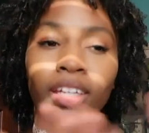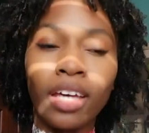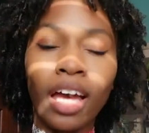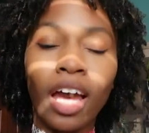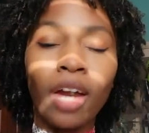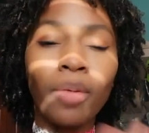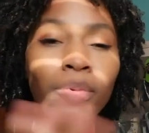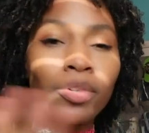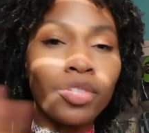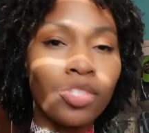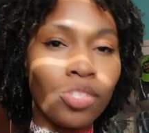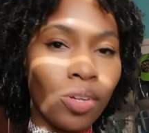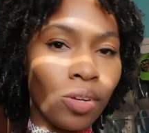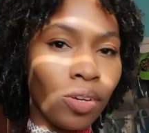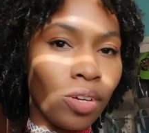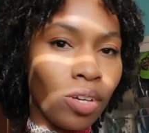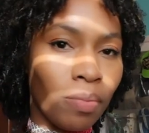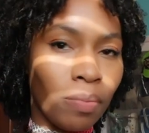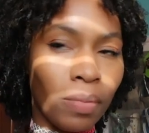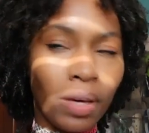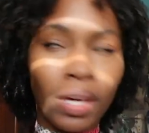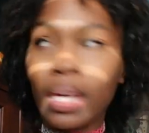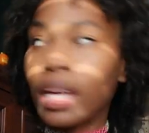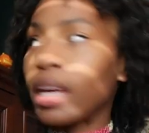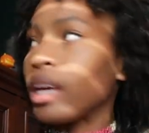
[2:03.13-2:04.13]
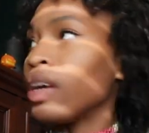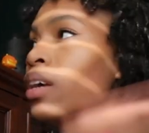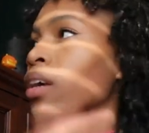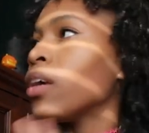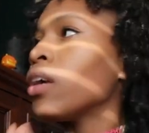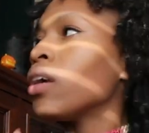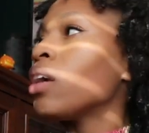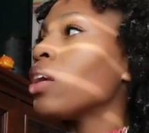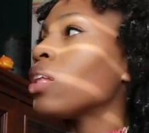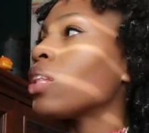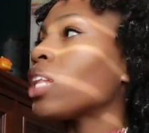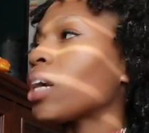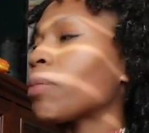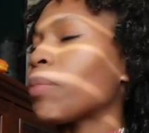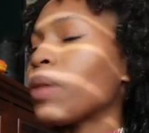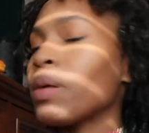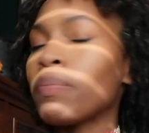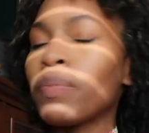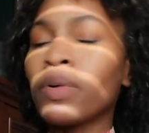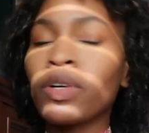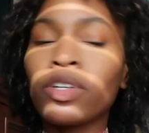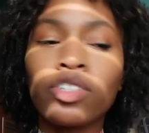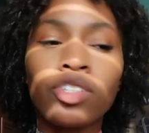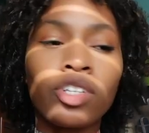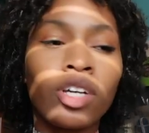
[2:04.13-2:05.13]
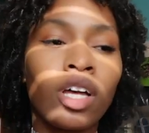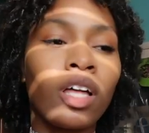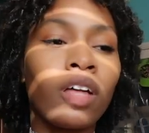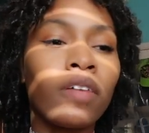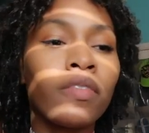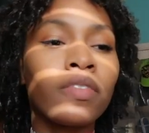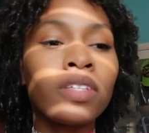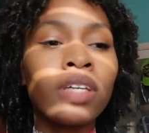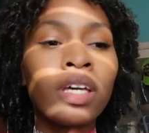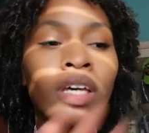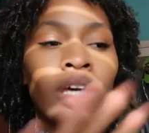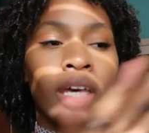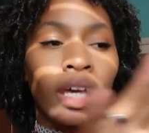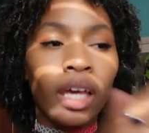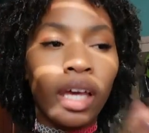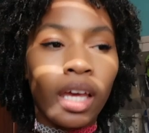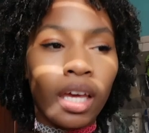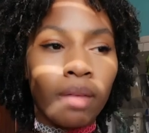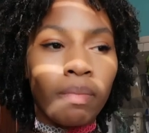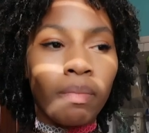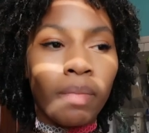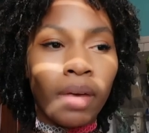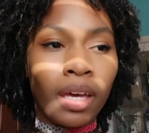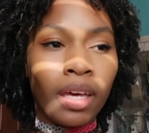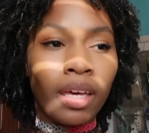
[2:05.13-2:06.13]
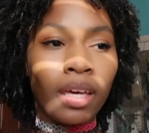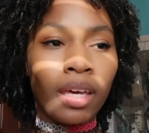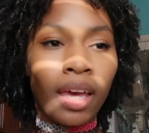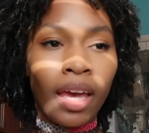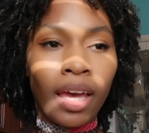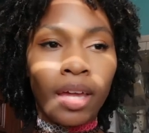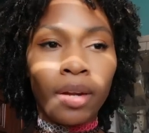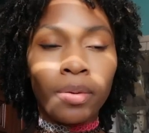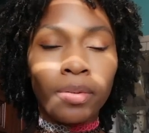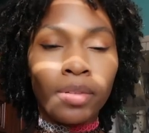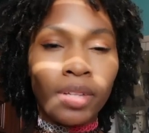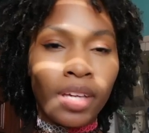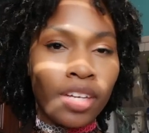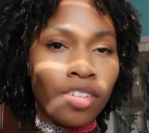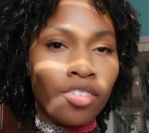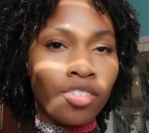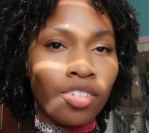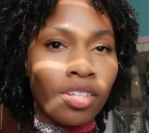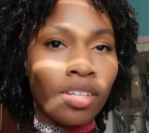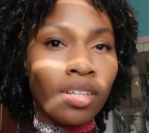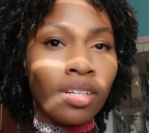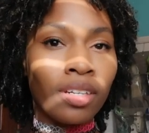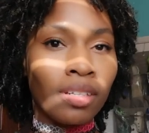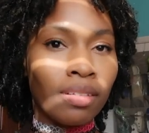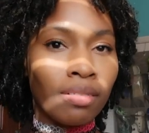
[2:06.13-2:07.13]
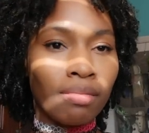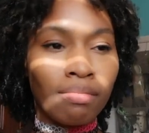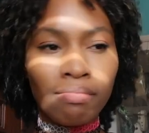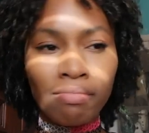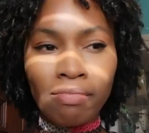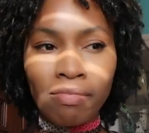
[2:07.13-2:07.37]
I will show you my bookshelves and my annotation